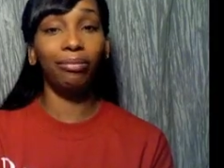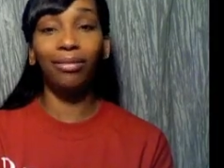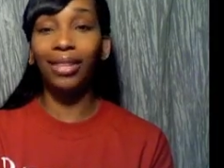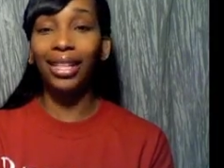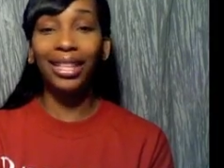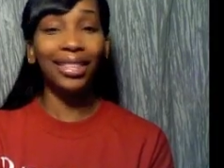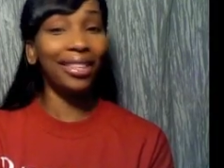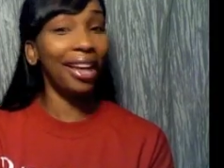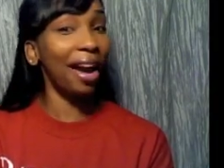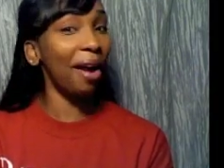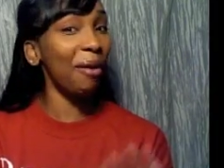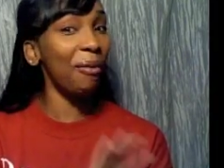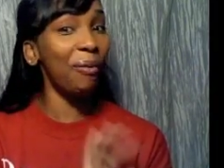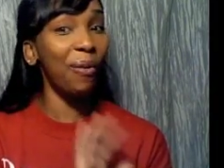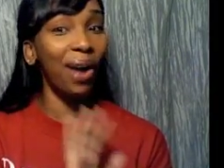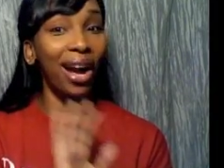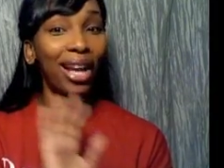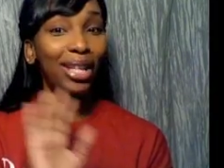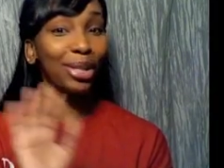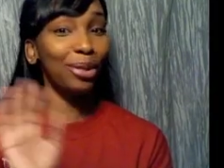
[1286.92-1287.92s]
not
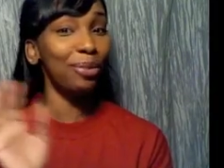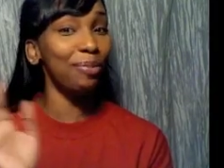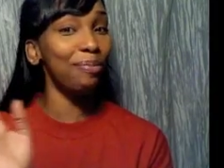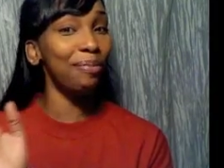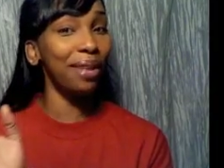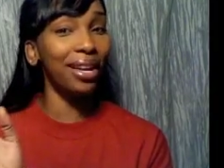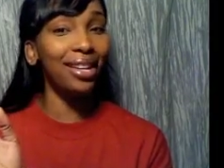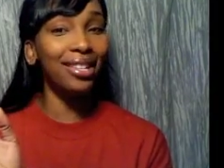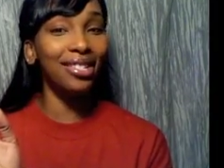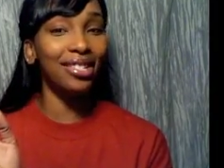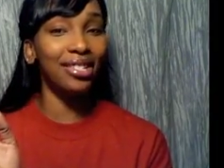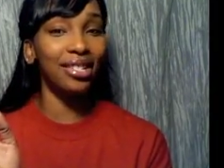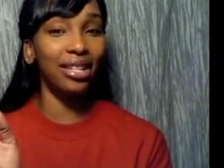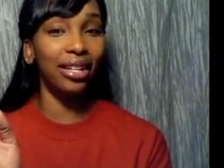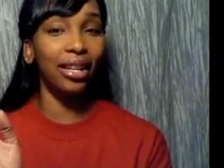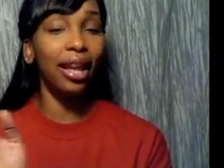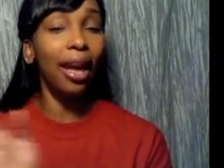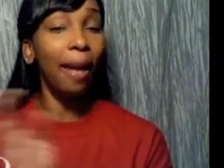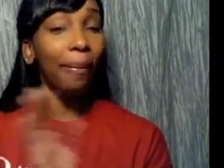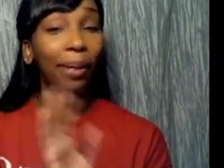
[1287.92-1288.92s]
why do men
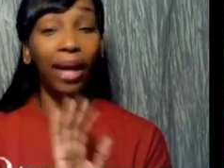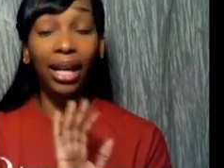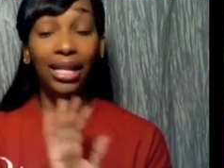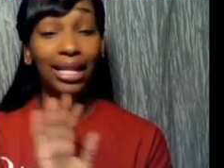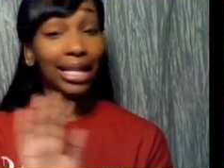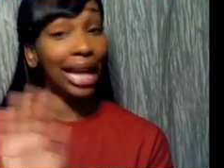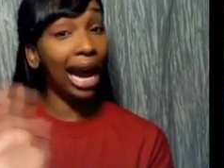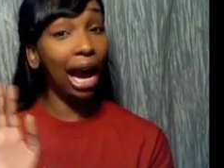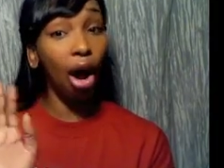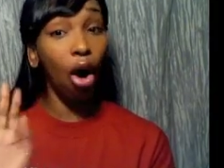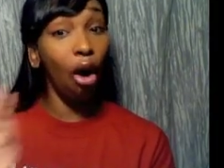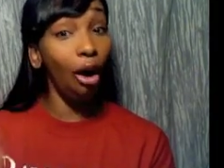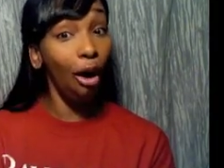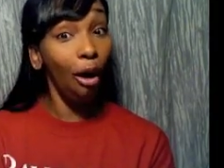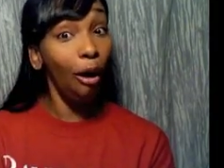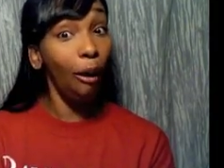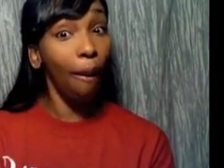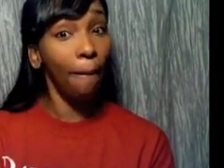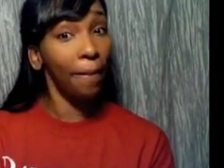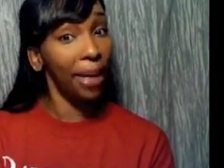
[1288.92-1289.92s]
cheat because not
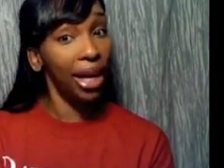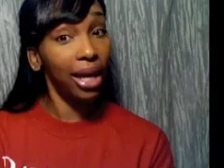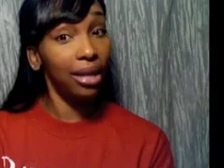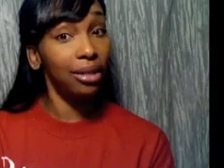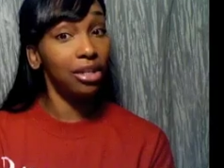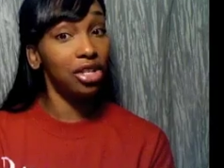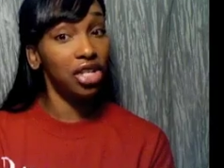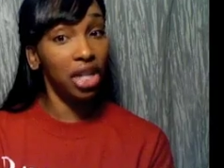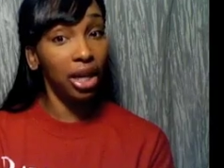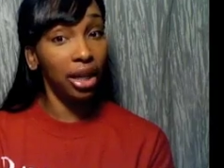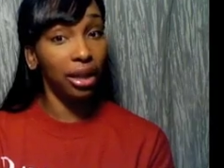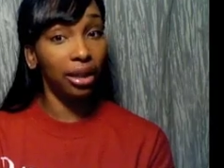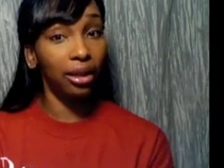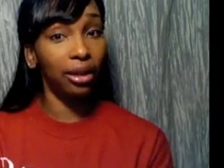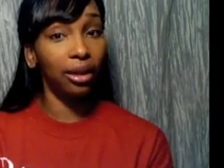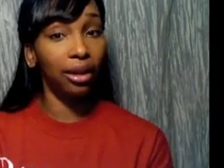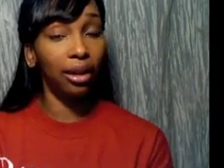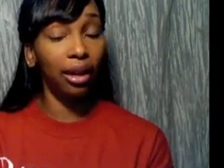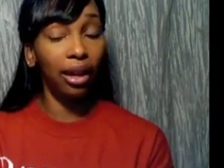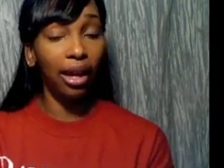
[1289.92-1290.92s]
all men cheat
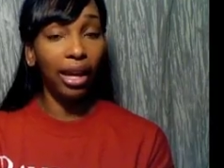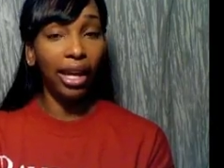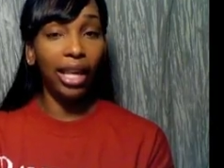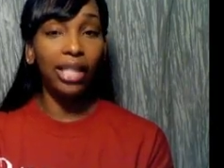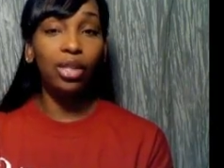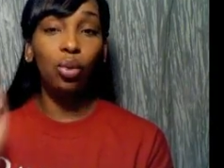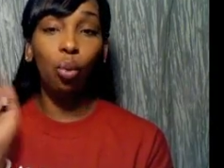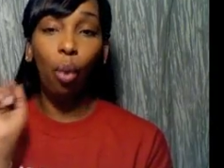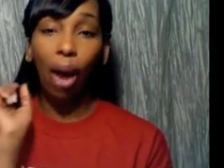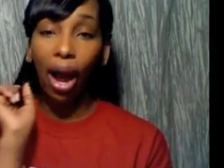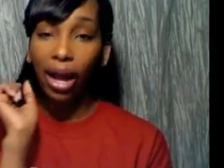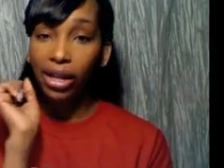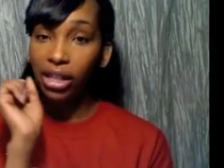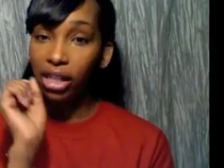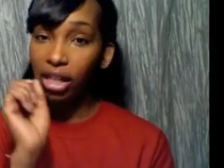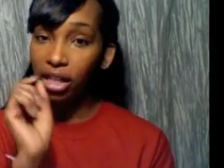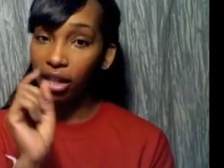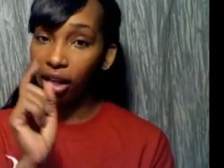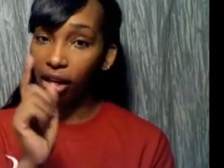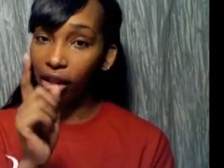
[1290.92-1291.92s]
it's why
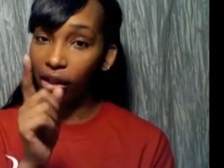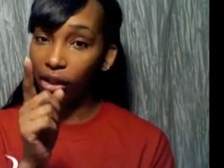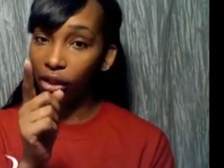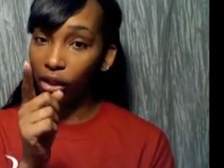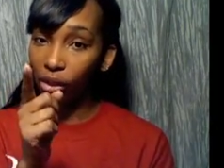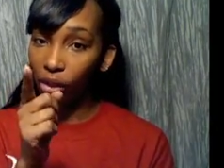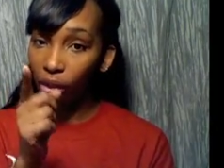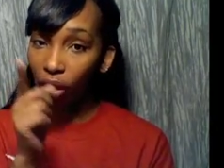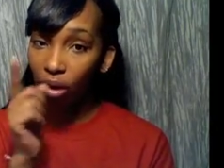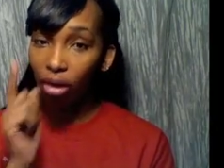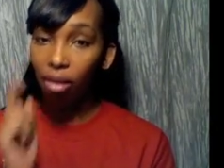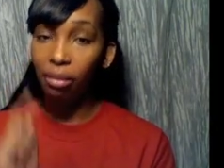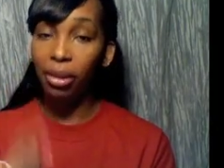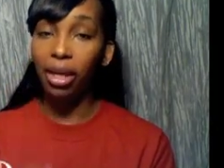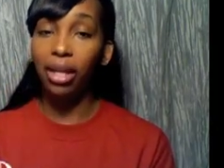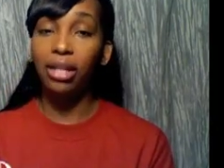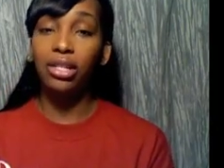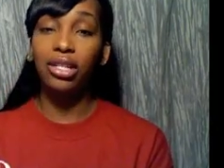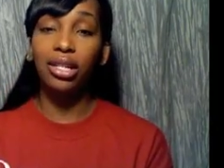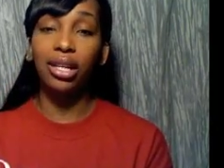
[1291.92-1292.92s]
did your
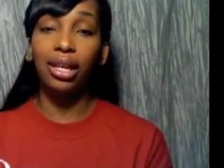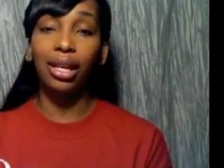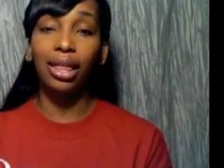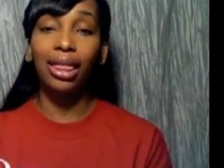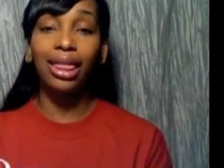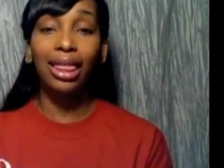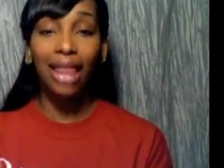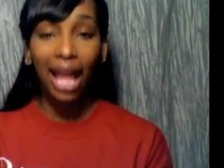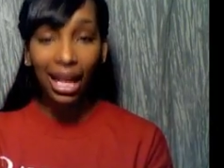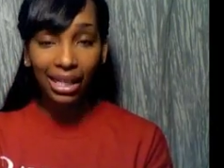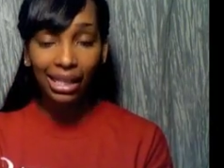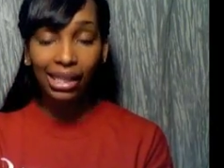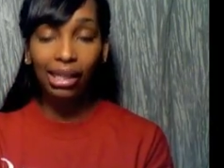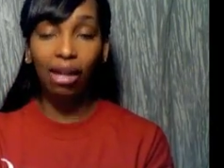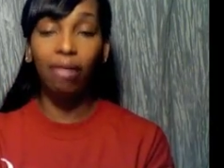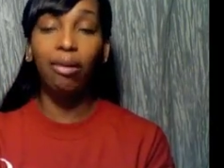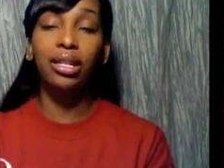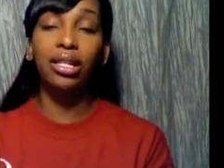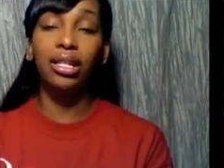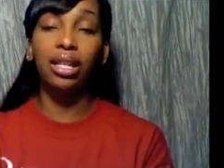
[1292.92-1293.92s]
man cheat that's the
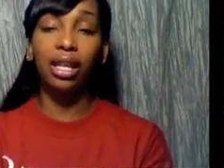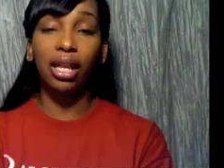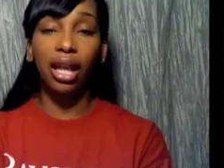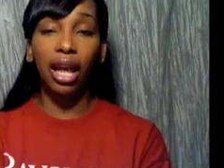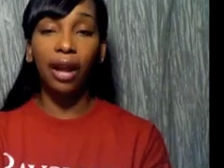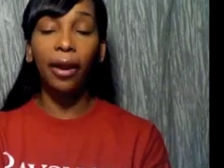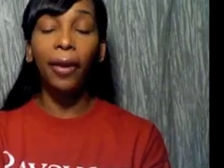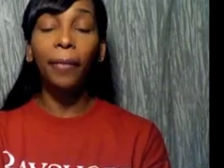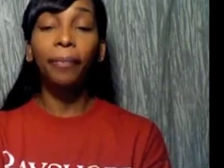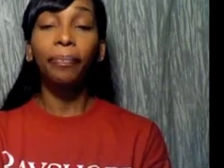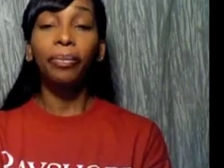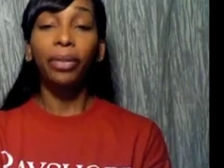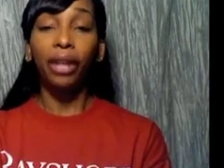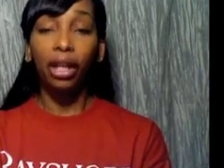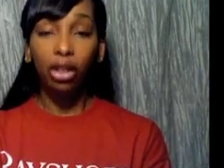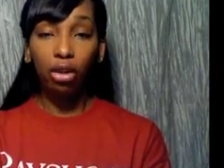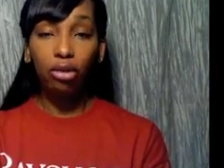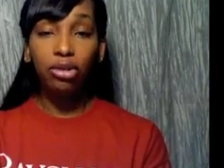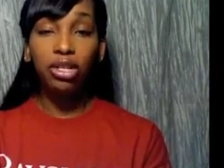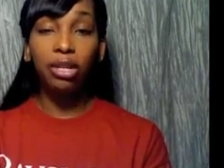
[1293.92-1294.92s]
question that
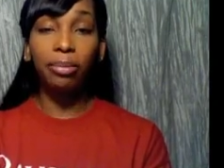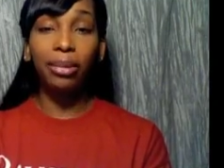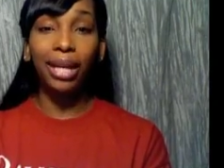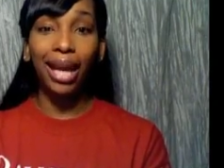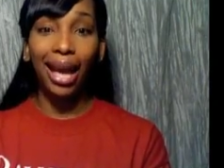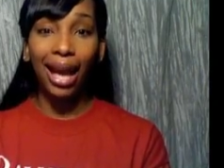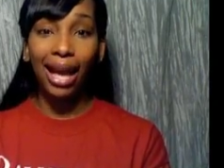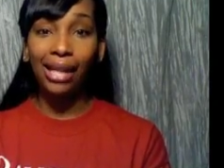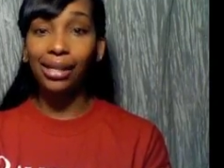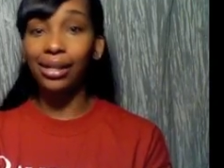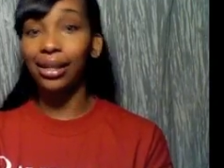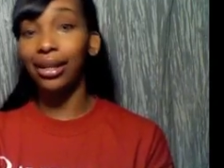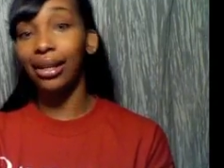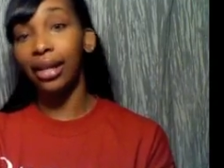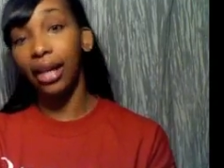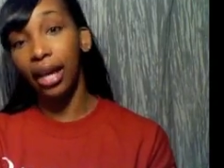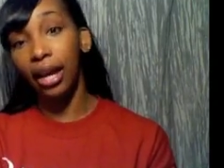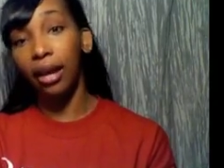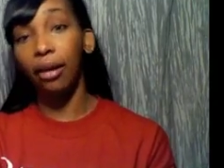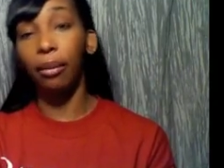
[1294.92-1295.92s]
you should be asking
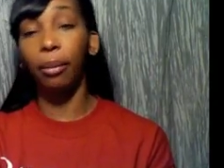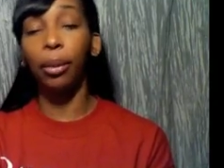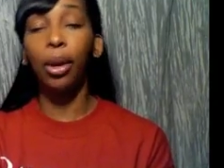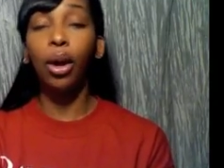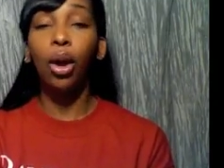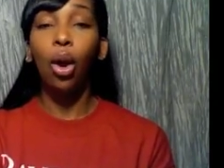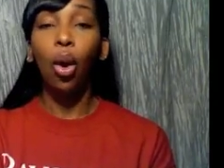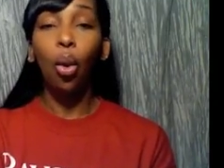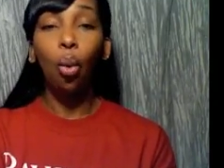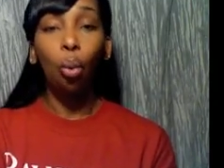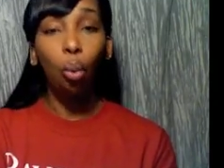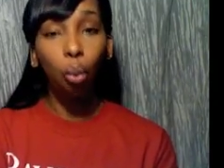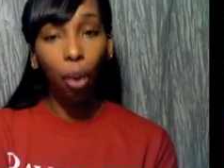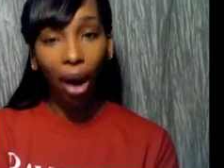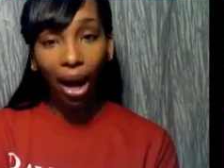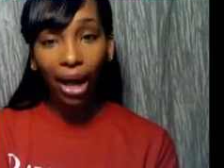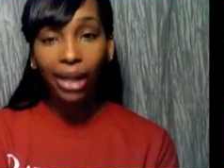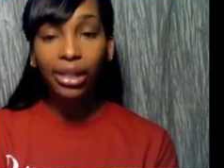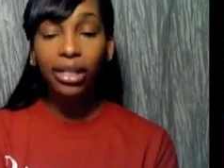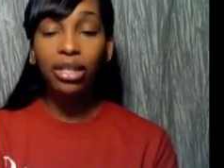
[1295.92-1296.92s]
him
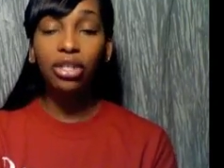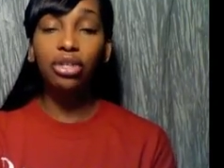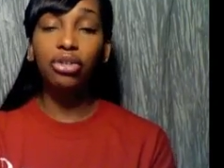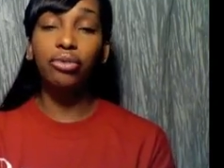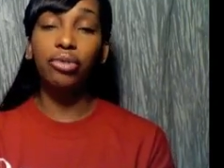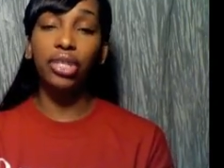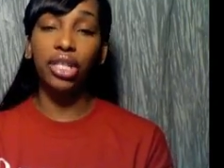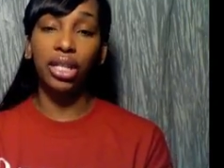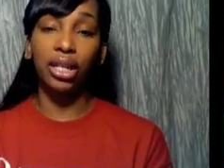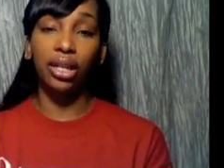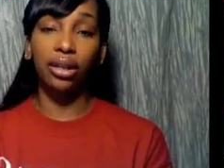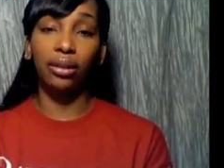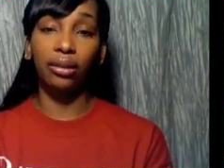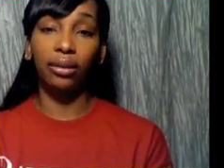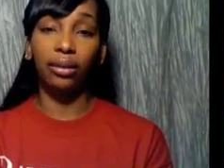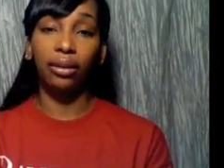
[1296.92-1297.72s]
why did you cheat